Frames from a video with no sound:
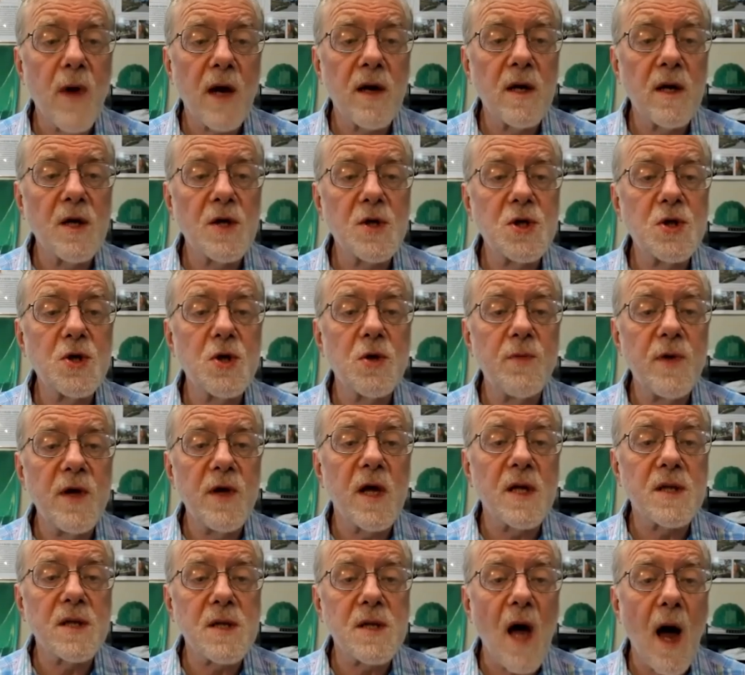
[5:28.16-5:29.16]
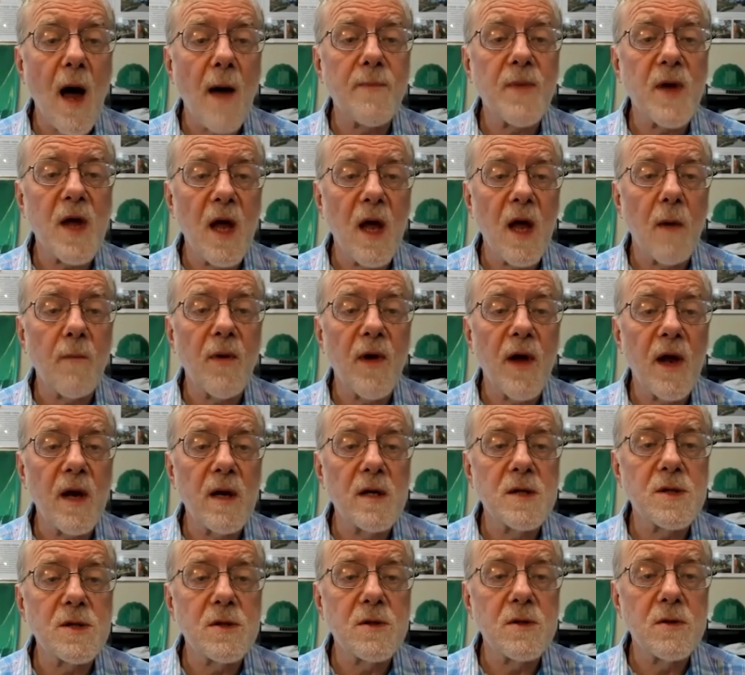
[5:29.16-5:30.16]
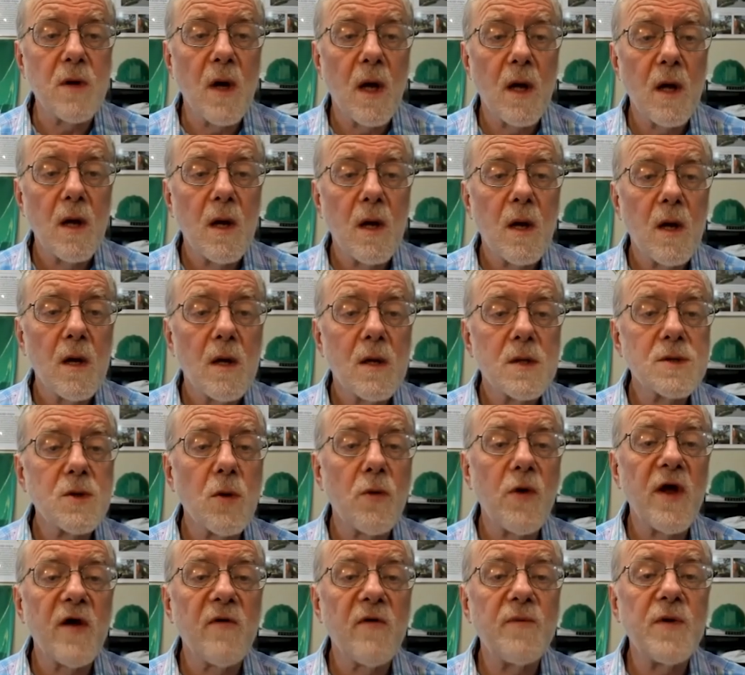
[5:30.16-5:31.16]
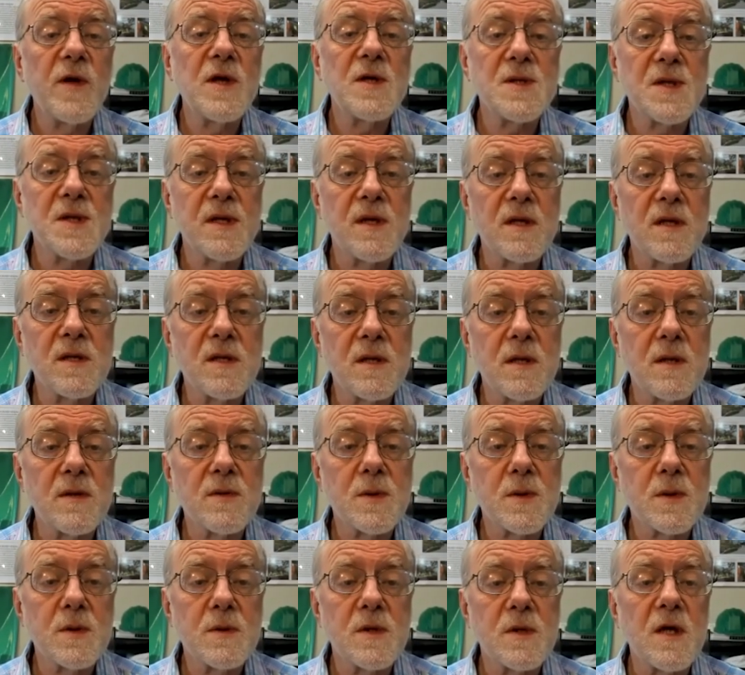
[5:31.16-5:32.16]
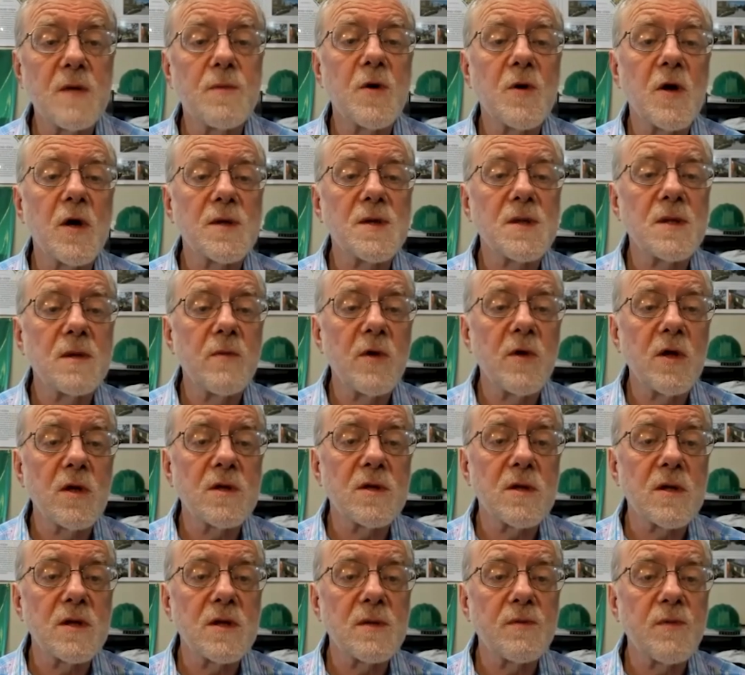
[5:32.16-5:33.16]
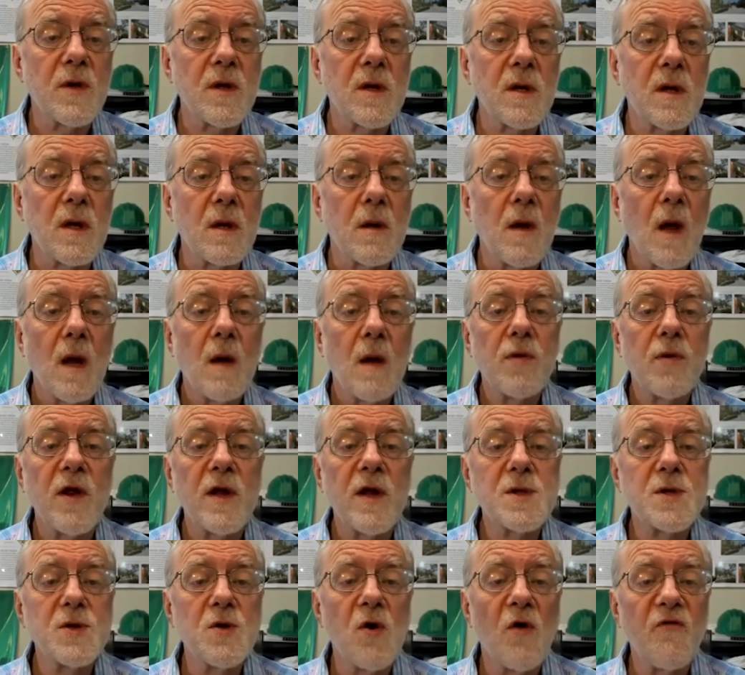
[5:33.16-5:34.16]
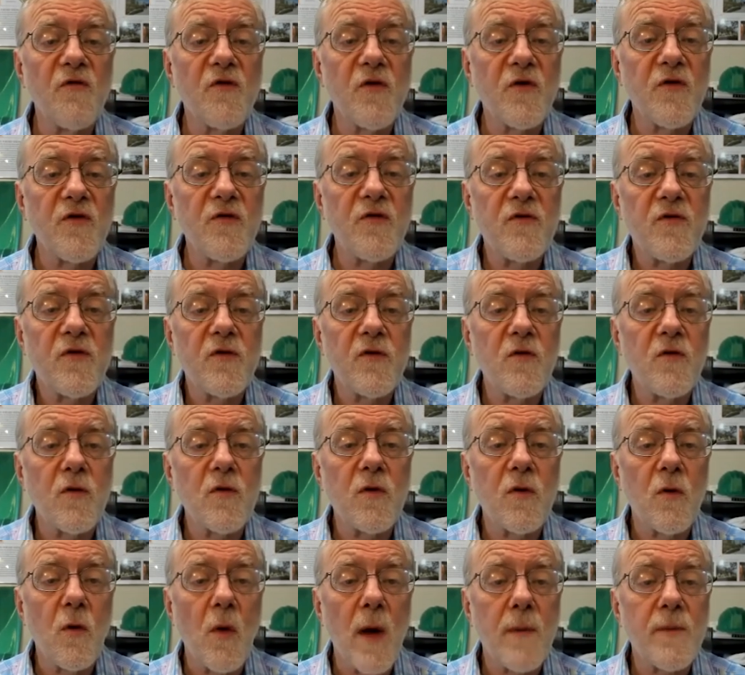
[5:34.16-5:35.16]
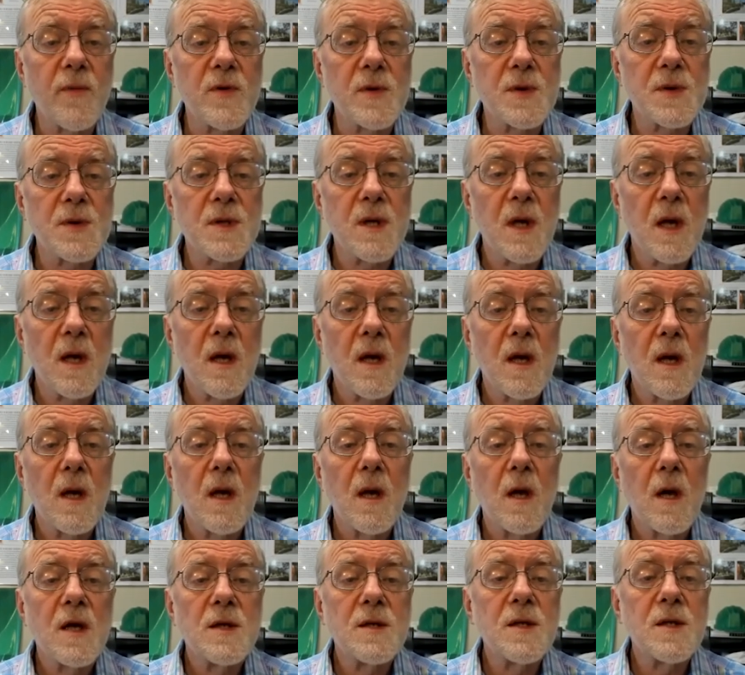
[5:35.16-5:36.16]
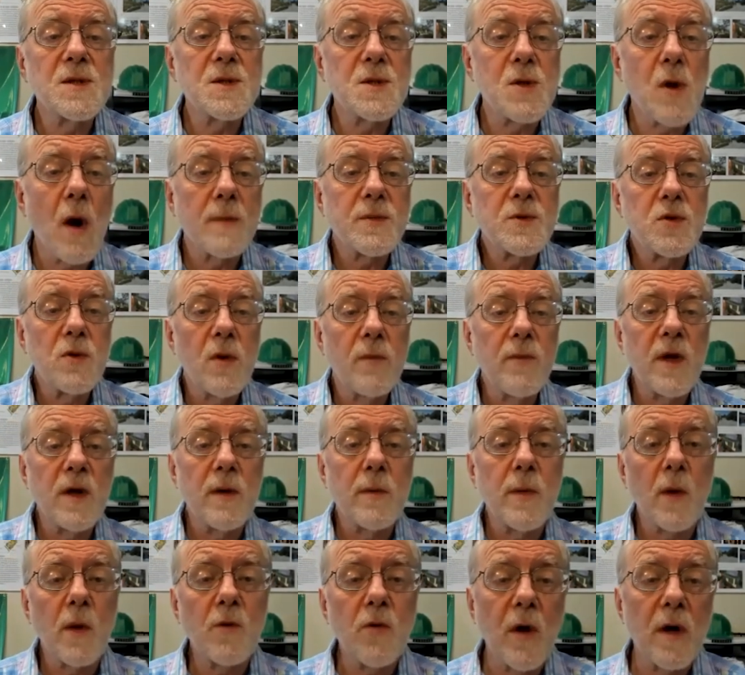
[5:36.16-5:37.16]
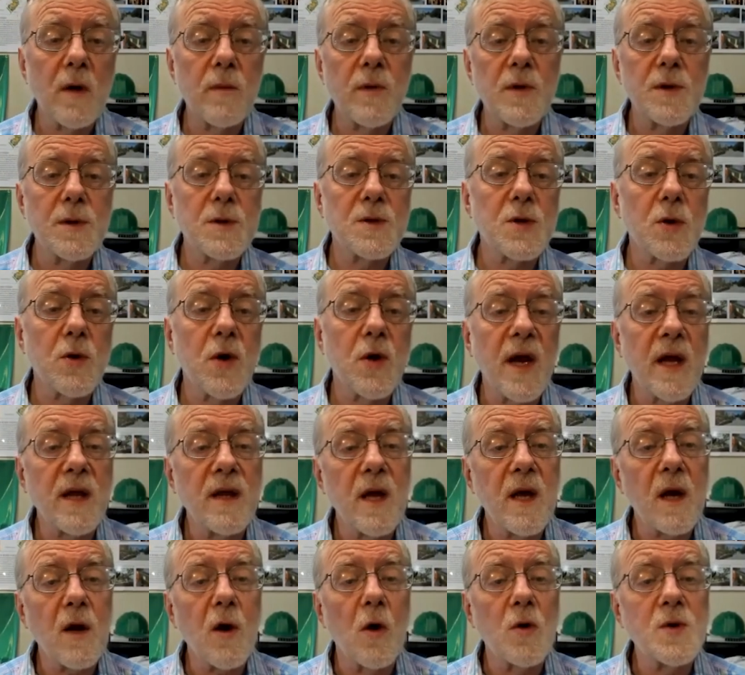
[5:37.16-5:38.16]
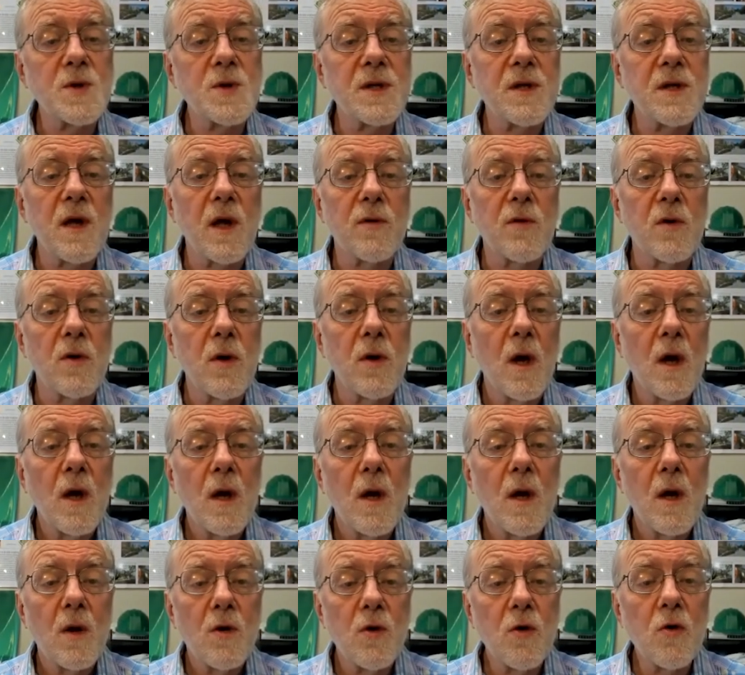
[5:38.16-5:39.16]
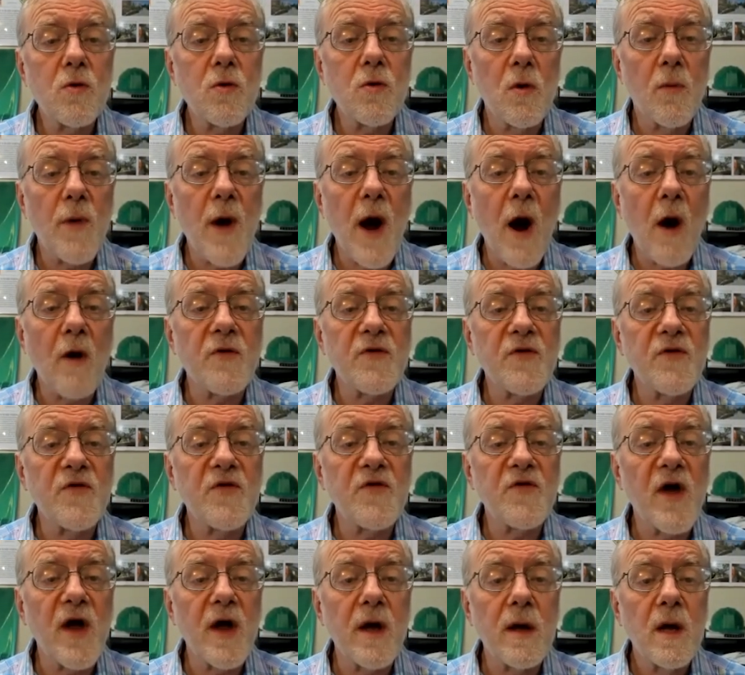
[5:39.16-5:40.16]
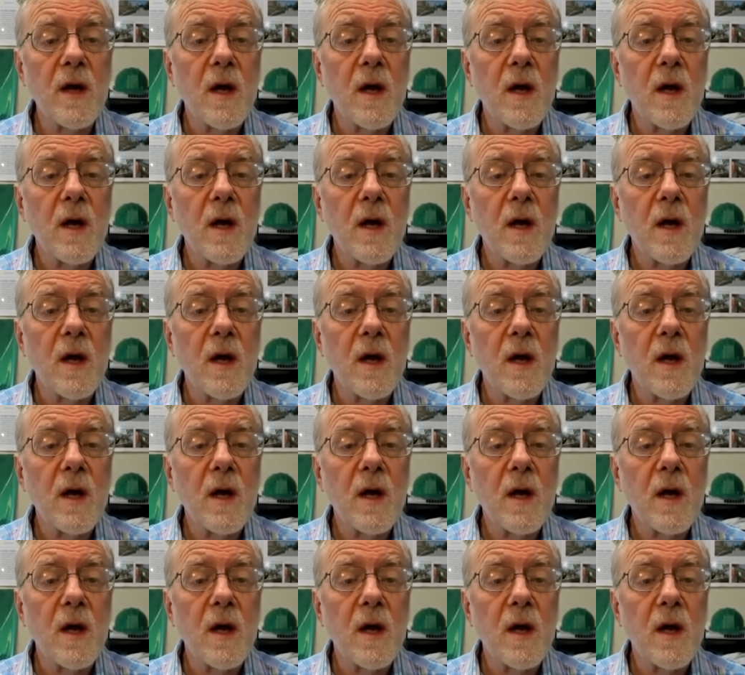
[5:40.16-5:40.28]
it. It should be a top campaign issue. So we have peace initiatives, deep cuts in military spending, pledge no first use of nuclear weapons, disarm to a minimum credible deterrent, and then go to the other nuclear powers and say,